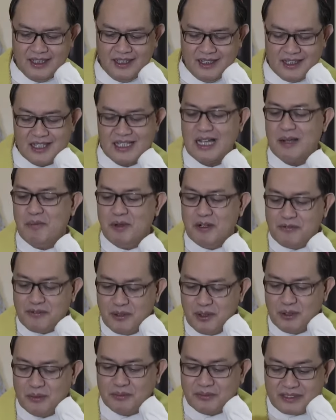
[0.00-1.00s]
some of
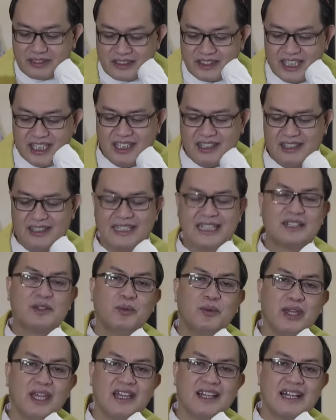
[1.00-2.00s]
whom think that
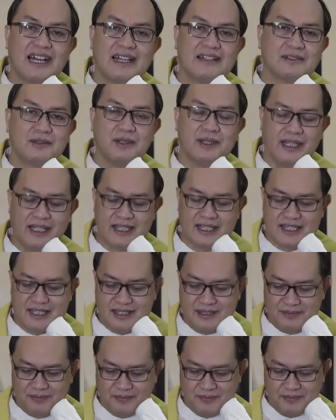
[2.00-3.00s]
we
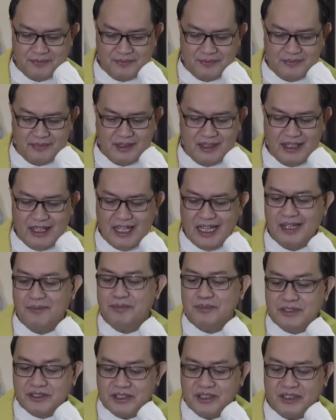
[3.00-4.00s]
Catholics
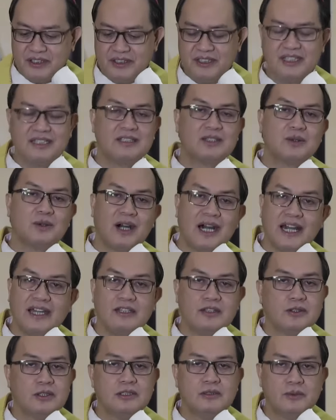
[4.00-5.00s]
have turned into
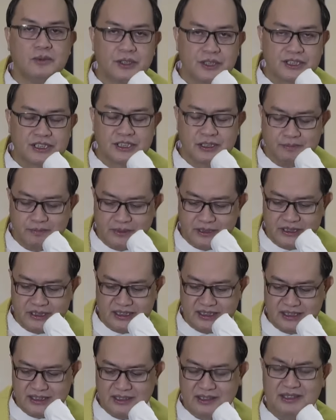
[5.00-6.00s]
idol
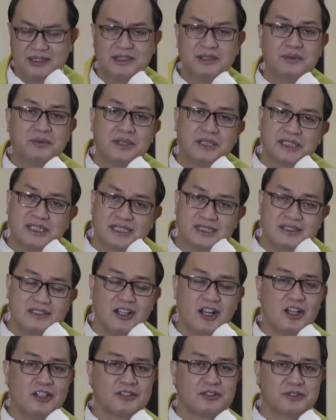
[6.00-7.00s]
worshippers, which is
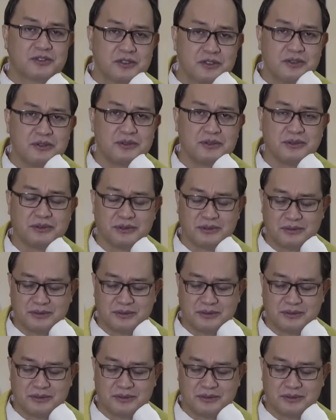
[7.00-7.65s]
not true.